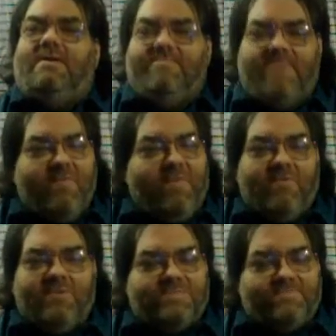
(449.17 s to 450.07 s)
Maybe it
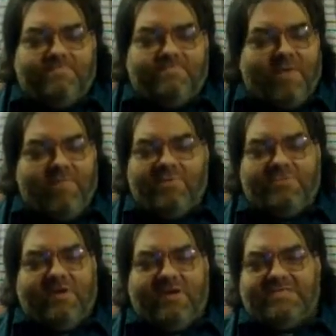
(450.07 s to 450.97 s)
was
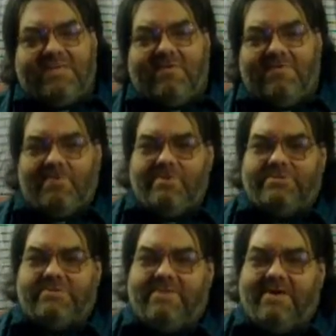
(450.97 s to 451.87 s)
because they were
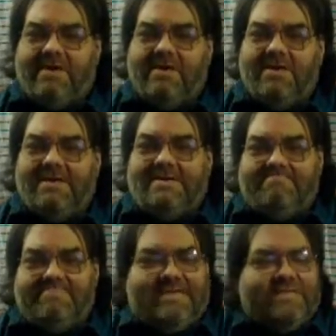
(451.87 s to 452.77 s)
forced to be,
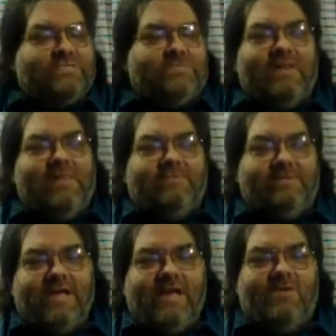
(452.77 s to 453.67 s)
but it's
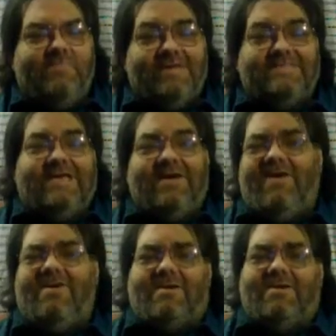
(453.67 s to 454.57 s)
irrelevant now because they
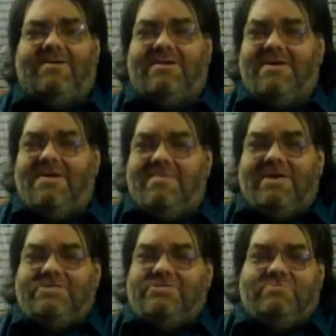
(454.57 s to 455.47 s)
are.
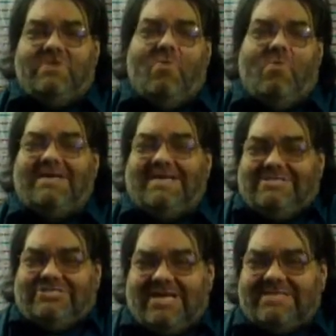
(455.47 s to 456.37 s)
Because you don't want
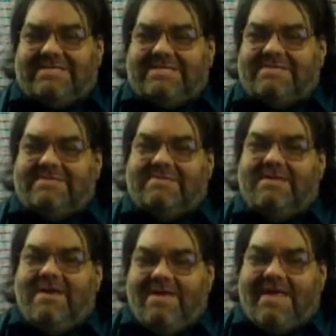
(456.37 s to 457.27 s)
injustice.
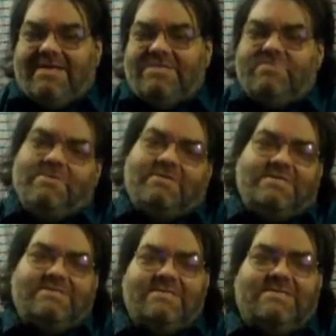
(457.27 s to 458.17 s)
And that's what
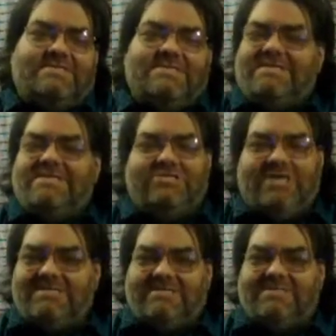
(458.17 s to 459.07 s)
this is
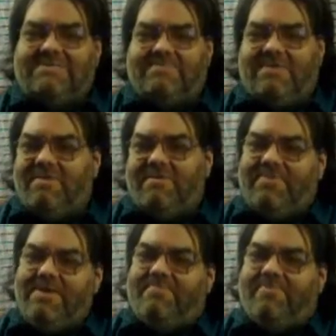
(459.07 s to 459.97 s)
injustice for other
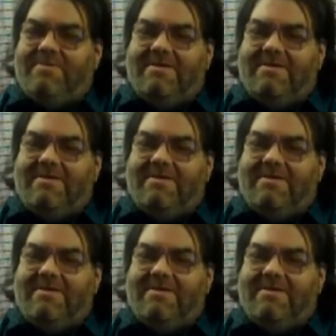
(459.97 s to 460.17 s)
people.